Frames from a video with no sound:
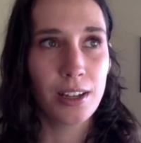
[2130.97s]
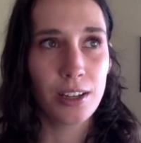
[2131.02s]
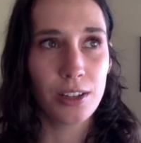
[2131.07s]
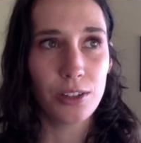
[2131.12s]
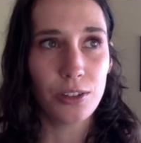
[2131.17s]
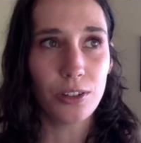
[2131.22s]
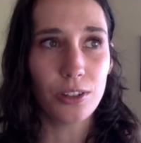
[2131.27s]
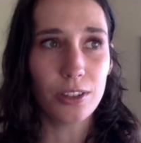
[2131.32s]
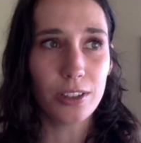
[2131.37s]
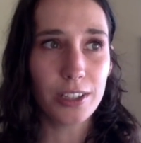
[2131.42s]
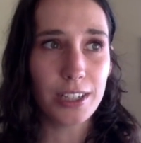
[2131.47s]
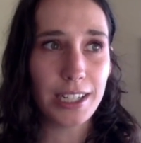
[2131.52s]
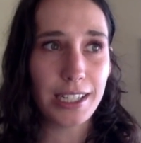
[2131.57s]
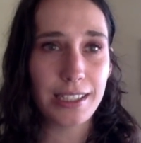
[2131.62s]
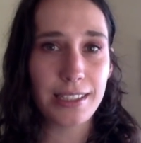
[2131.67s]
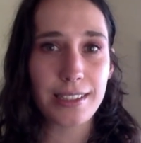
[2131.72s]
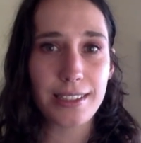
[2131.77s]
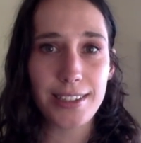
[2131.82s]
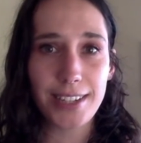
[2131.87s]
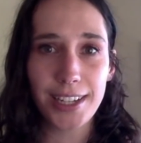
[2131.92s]
Your aura
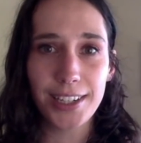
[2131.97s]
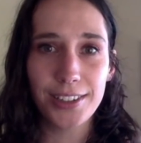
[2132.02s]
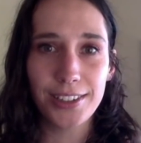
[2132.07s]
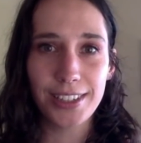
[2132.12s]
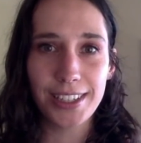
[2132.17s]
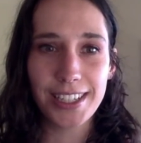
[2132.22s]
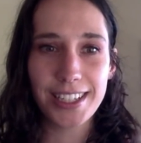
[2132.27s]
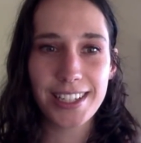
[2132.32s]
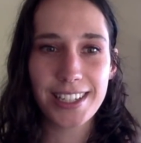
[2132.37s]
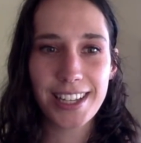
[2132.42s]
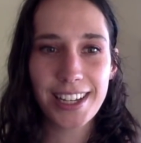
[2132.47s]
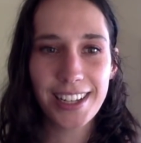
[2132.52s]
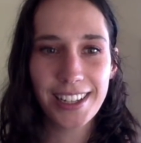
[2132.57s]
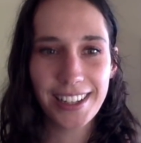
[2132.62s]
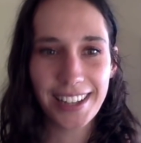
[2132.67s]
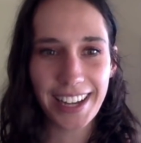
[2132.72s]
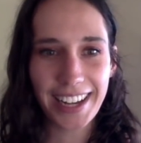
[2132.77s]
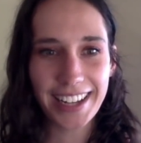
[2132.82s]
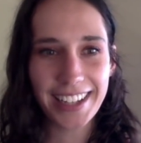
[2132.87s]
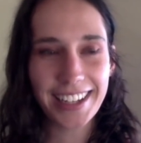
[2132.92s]
is generous.
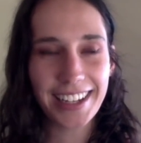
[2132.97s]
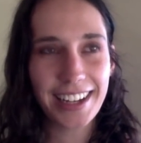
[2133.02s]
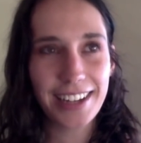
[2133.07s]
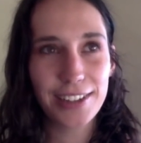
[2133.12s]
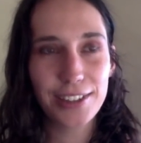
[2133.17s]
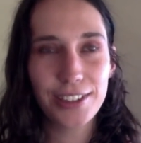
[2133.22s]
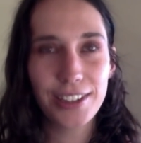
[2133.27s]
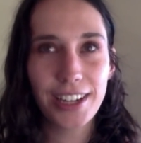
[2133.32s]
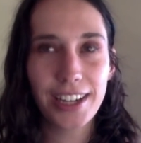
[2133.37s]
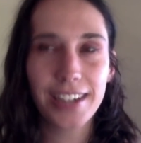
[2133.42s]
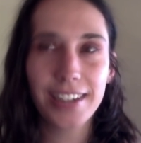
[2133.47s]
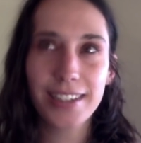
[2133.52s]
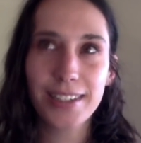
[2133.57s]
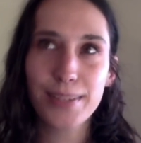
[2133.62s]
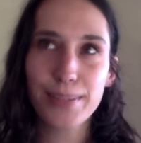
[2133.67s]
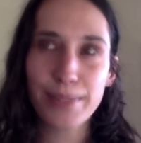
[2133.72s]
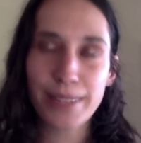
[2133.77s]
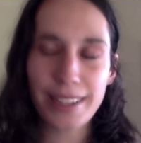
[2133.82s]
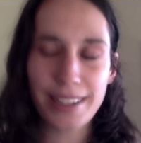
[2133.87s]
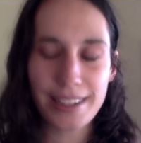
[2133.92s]
Like, I don't know how to
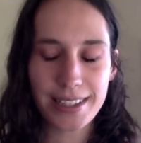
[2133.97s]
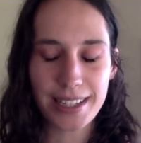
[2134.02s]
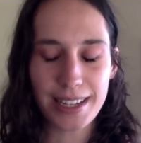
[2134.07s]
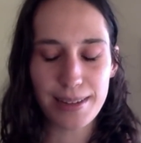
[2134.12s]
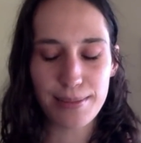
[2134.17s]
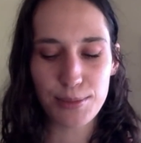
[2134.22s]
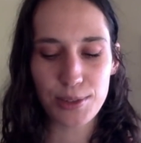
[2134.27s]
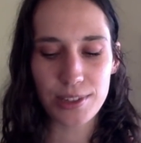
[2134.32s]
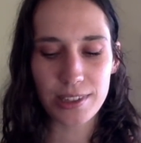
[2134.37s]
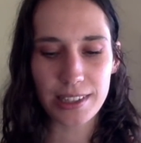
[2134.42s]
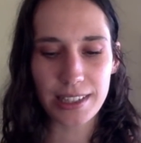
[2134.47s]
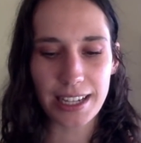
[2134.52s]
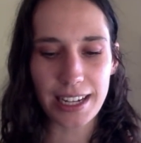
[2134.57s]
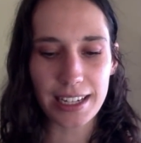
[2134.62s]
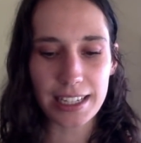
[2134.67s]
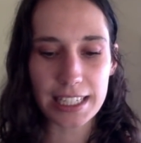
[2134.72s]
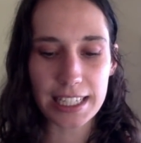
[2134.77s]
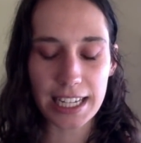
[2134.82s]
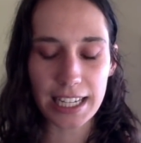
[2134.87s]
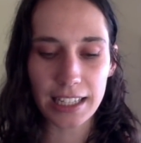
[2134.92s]
explain this any more than that.
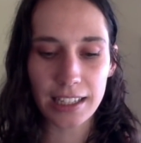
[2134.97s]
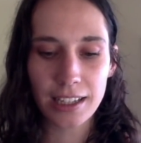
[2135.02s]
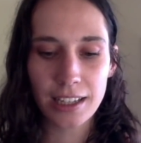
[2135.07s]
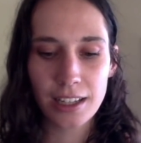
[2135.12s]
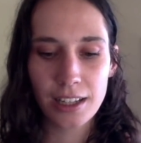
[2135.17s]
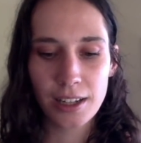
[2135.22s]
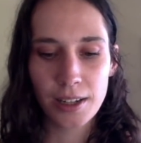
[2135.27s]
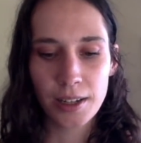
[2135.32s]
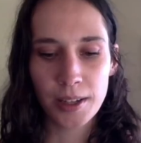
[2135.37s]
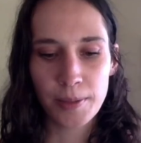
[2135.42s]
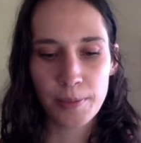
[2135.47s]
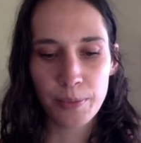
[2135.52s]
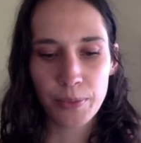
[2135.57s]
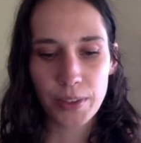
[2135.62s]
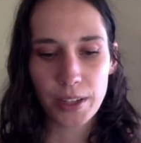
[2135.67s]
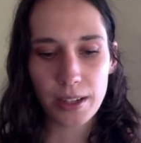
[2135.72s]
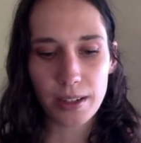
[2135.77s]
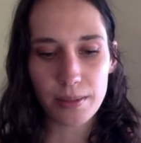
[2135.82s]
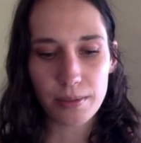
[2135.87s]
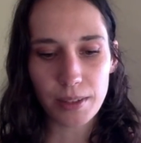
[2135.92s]
It's like,
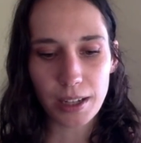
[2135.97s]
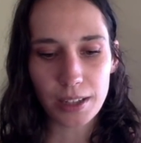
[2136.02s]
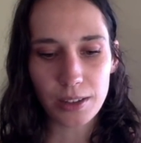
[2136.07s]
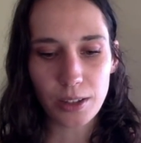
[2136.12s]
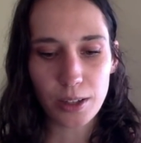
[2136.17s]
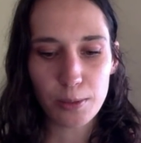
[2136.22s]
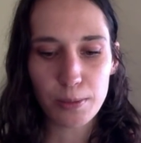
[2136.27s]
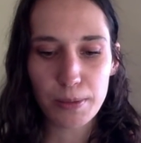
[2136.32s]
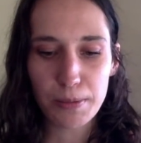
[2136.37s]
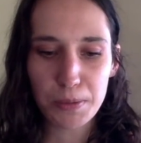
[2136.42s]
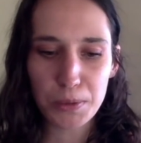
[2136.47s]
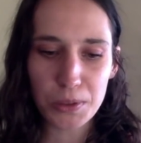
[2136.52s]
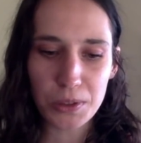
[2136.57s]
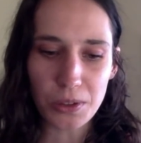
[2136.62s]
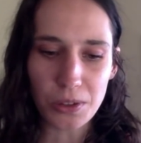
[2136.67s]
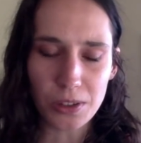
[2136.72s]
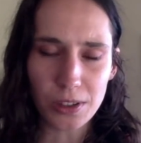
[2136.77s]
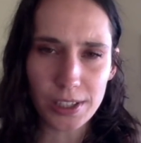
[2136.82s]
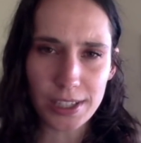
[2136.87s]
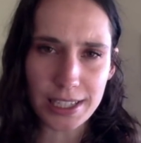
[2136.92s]
a lot of people's
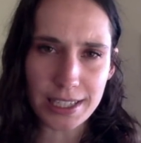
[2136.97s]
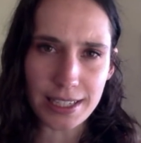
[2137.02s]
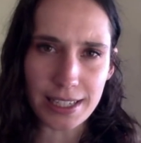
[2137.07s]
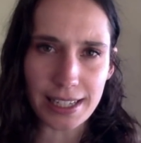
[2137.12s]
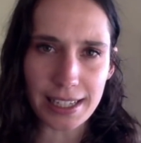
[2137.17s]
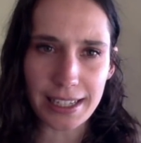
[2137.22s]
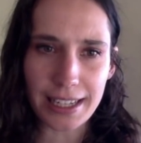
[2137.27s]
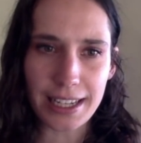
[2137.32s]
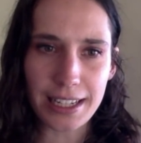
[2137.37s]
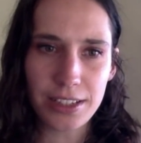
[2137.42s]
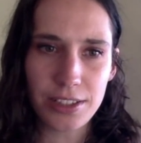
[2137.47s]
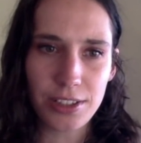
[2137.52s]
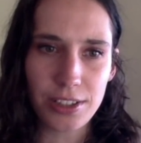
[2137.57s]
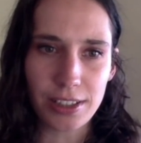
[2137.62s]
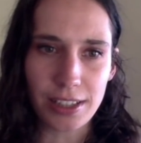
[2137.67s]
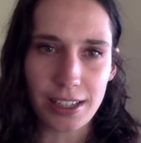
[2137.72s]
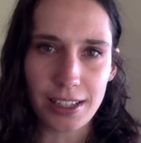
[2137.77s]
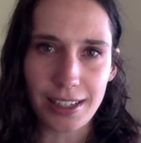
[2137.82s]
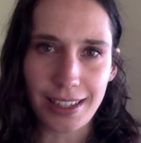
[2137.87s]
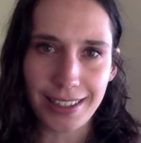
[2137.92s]
auras are like
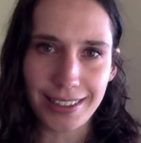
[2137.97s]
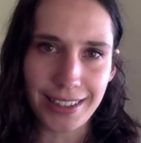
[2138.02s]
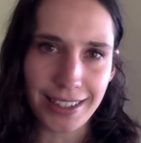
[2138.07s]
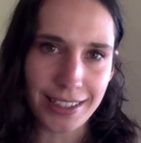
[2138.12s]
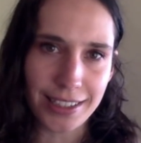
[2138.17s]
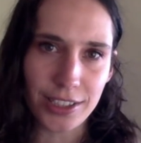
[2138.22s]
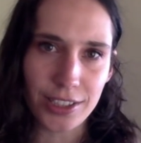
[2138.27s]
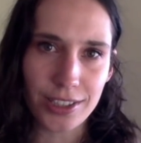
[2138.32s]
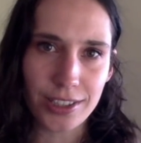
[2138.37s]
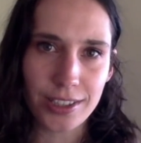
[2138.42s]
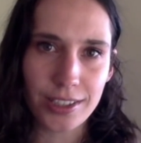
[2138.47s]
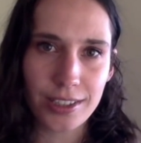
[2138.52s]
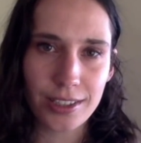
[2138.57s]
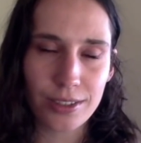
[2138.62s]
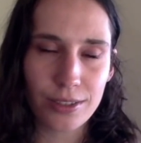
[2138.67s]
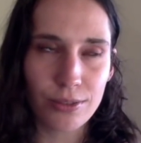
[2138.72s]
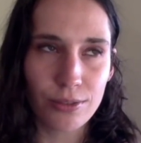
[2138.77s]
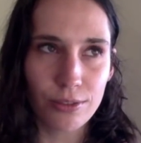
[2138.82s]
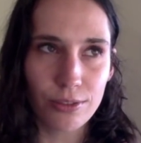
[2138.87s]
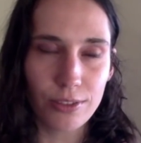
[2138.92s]
insular, like they
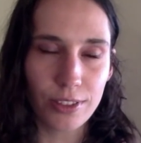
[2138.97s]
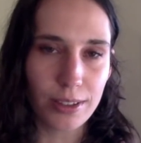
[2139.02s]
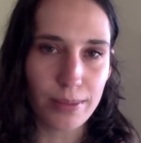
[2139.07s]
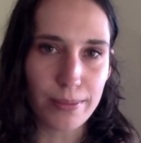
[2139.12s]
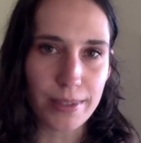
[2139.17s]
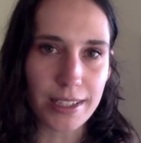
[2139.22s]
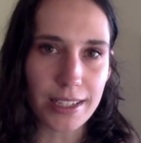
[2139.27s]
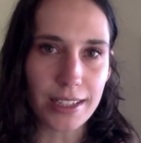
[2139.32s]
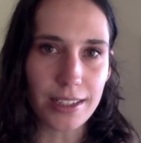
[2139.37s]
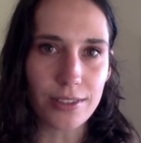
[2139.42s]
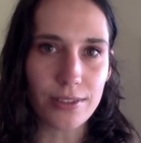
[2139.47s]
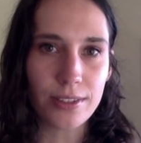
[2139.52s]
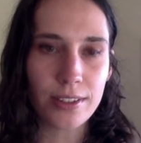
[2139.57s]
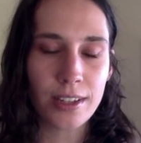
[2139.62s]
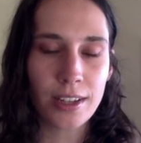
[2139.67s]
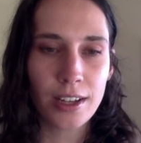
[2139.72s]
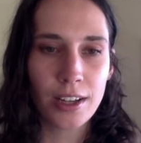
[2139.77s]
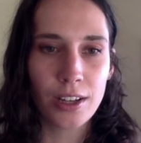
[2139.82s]
just for themselves.